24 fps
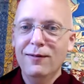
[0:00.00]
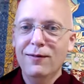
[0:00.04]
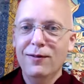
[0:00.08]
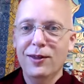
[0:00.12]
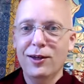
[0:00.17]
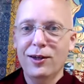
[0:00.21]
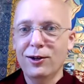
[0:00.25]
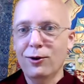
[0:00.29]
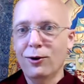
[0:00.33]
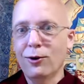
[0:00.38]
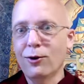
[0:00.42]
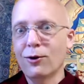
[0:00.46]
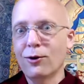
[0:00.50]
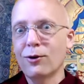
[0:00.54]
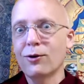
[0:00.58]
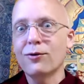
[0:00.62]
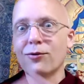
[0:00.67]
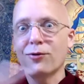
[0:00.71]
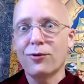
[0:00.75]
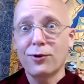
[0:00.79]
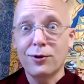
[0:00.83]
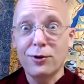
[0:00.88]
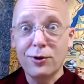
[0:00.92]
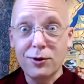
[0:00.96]
and
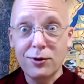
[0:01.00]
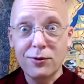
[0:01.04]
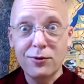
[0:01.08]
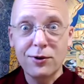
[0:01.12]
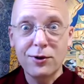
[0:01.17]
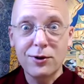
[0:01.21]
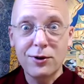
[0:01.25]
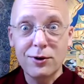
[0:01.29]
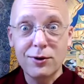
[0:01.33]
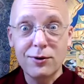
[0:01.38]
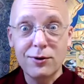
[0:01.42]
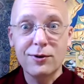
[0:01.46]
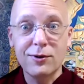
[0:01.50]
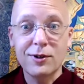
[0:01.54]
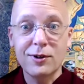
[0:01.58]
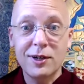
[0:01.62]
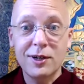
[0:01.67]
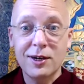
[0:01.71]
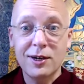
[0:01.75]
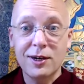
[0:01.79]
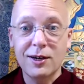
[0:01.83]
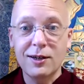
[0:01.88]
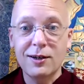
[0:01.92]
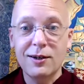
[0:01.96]
over and over and over
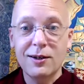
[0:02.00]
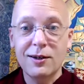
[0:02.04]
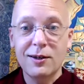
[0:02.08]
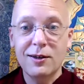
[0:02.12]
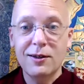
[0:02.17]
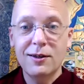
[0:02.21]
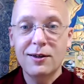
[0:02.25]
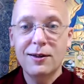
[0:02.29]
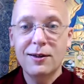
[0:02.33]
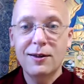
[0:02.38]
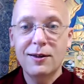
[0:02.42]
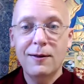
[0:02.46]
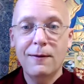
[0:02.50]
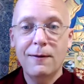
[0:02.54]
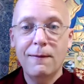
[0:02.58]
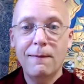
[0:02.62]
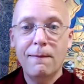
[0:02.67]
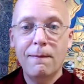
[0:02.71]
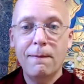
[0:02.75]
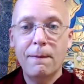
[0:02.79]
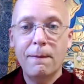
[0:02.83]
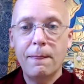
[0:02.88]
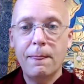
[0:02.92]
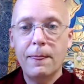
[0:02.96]
again.
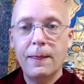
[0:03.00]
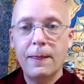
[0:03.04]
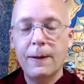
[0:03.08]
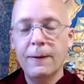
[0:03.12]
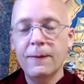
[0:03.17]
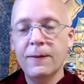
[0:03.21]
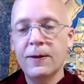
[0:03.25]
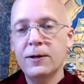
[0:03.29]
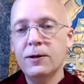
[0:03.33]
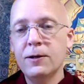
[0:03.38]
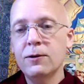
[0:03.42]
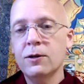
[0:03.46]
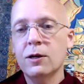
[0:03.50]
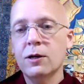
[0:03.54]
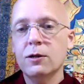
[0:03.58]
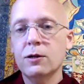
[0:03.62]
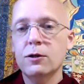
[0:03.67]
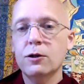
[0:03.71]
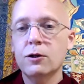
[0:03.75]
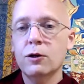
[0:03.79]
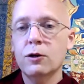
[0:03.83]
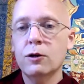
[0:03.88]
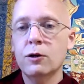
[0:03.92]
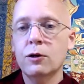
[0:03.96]
And then you get
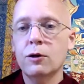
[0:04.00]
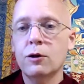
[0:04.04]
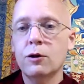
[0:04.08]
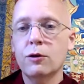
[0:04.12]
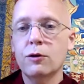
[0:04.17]
to